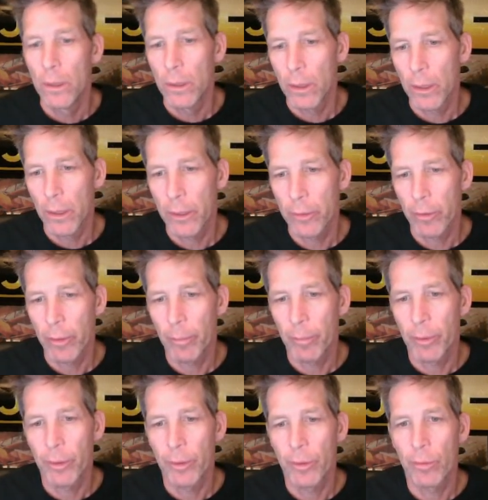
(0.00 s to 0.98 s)
And create
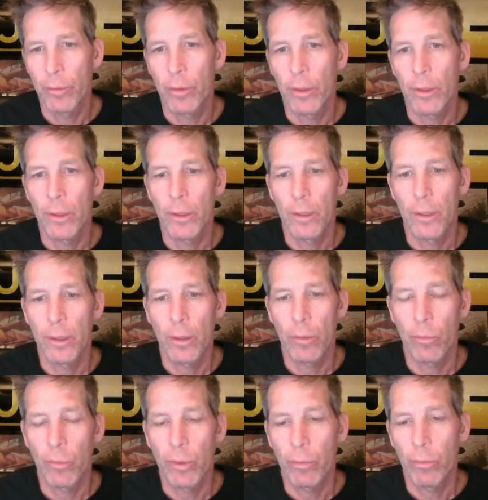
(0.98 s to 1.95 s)
menu, and then
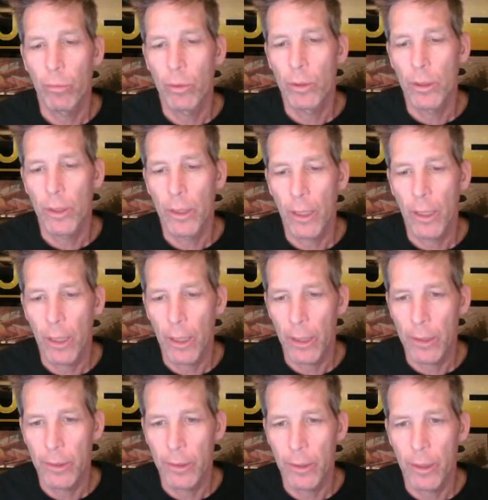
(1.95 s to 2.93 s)
we want to
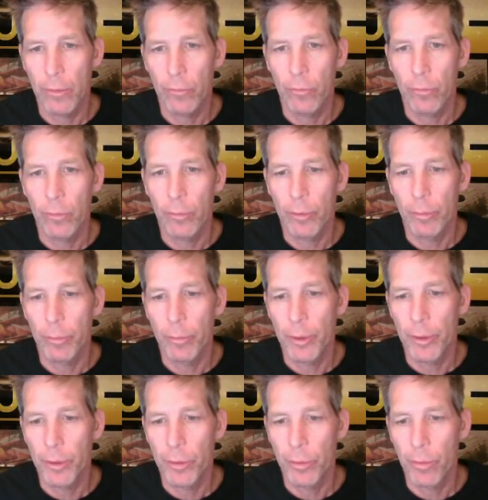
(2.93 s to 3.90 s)
hide that from the
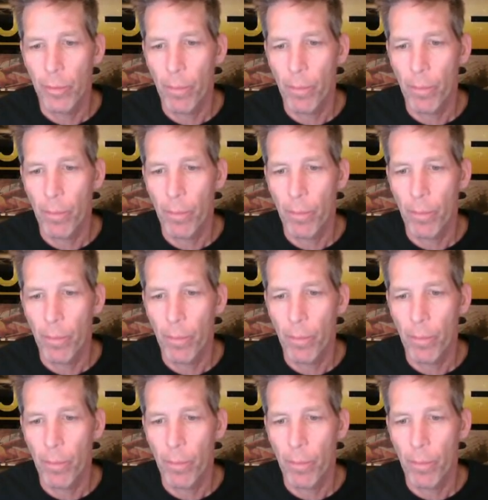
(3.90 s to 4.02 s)
menu.